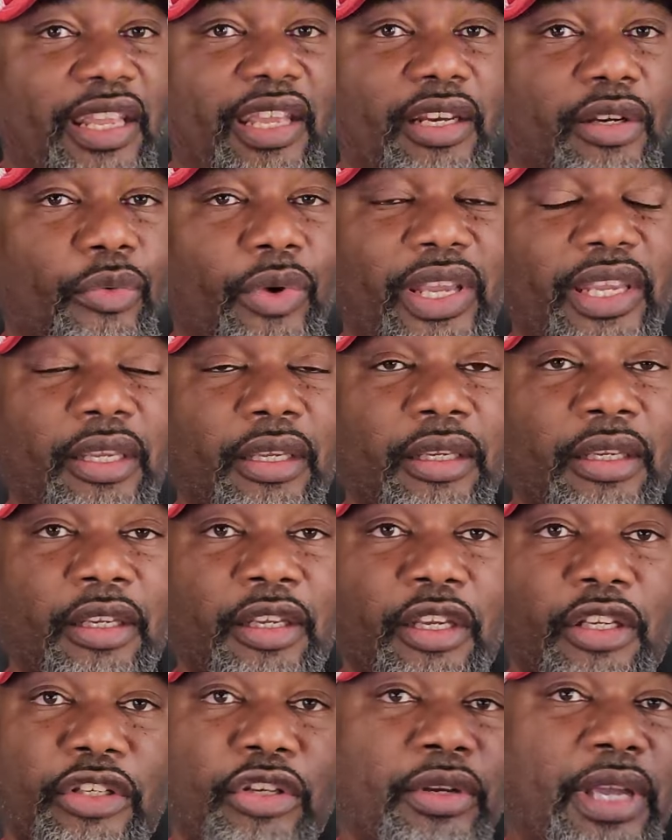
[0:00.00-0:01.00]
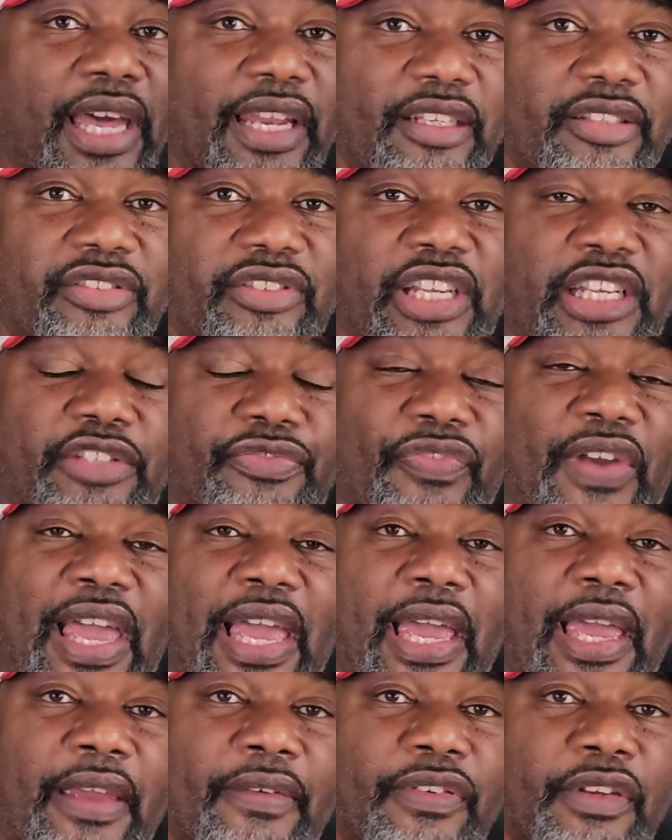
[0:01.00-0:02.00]
anyway. You got a
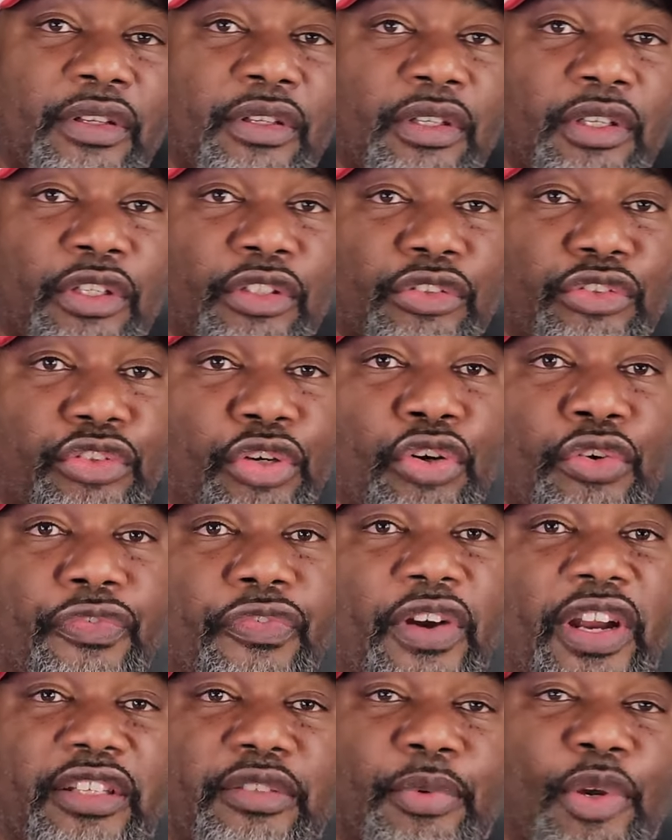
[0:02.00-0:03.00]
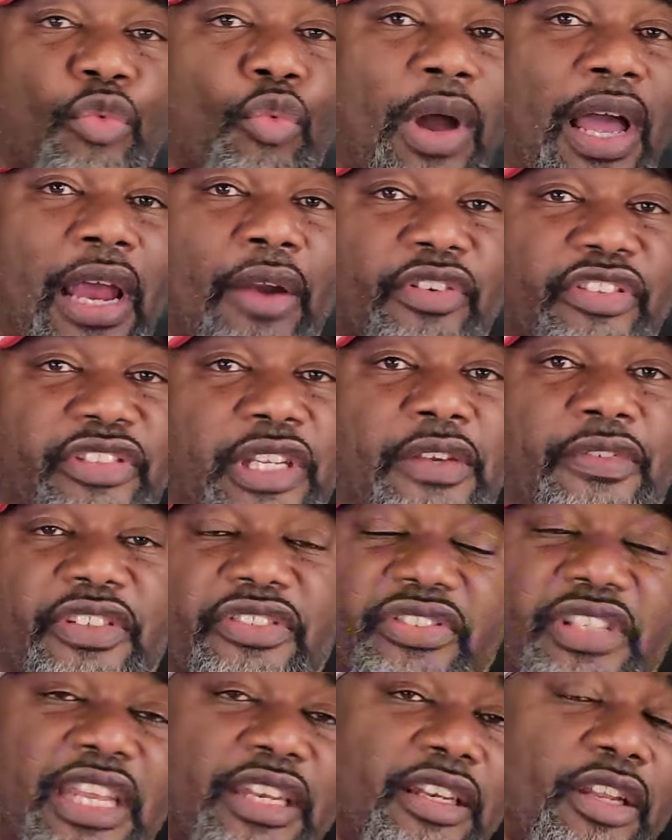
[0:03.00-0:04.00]
6'5" true freshman wide receiver
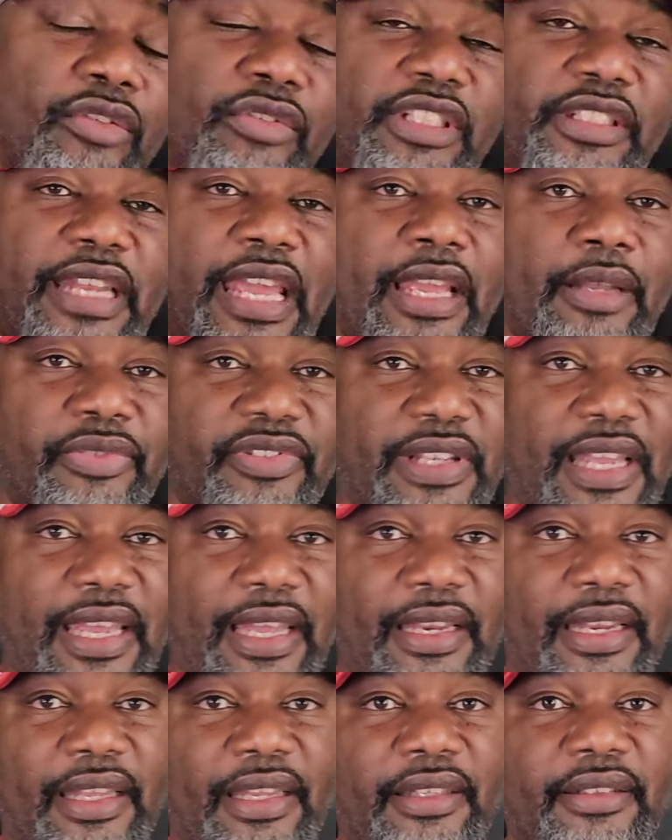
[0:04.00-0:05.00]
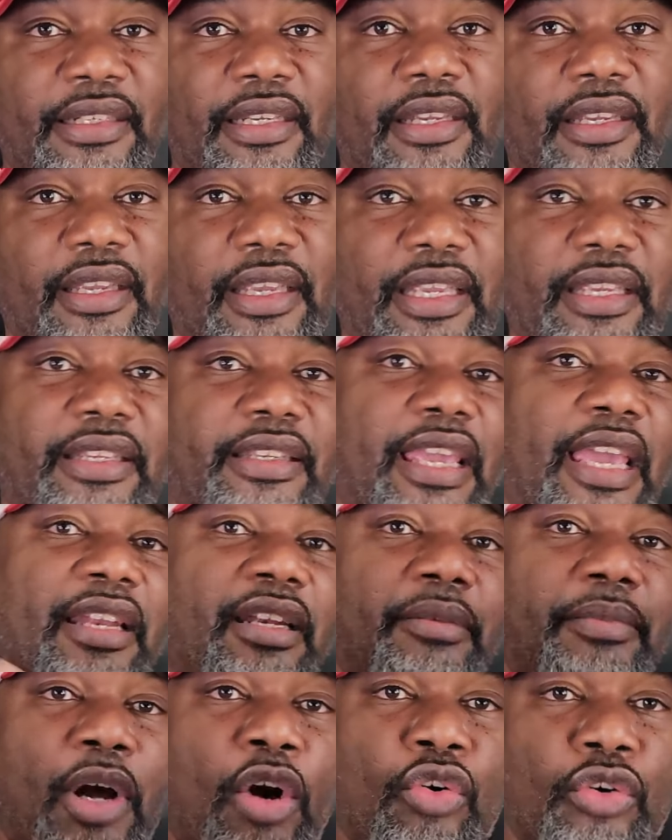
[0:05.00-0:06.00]
sitting on the damn sideline in
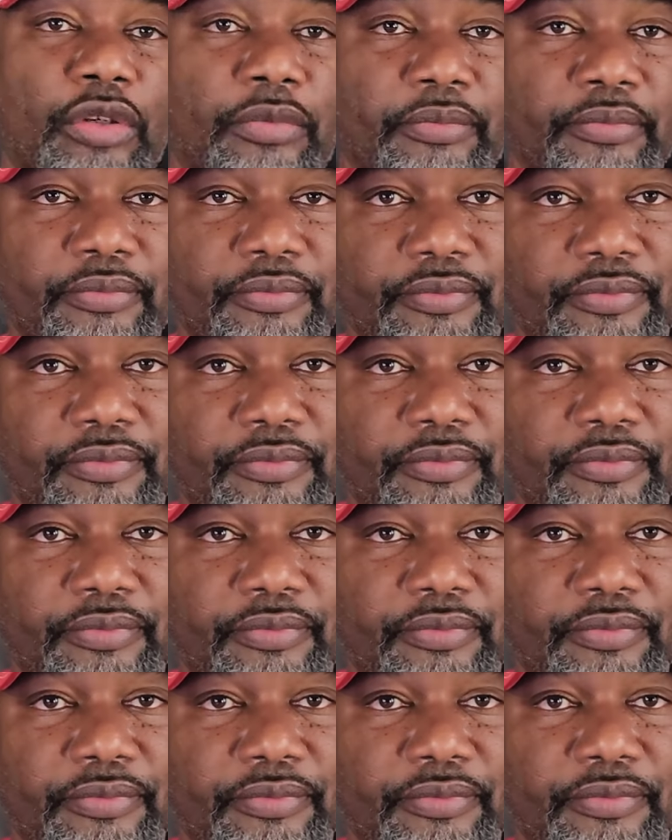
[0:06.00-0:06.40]
Caleb Odom.